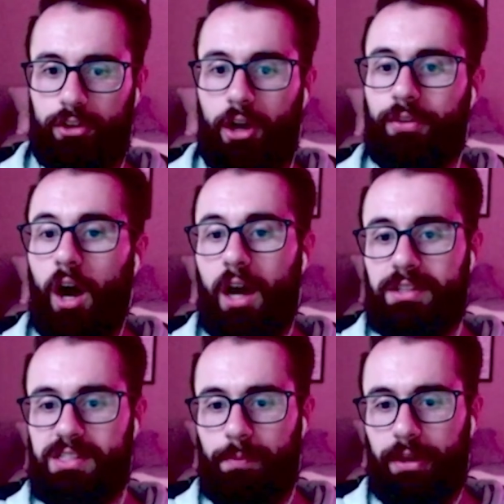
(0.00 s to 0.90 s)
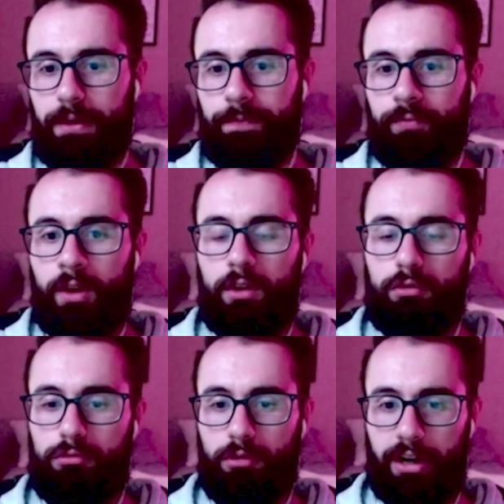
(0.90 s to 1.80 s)
You have to unzip it,
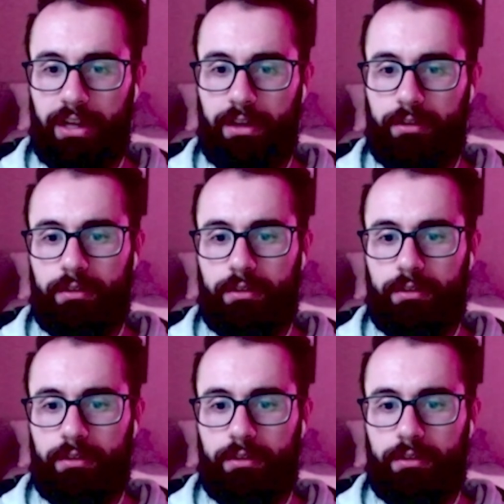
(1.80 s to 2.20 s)
run it,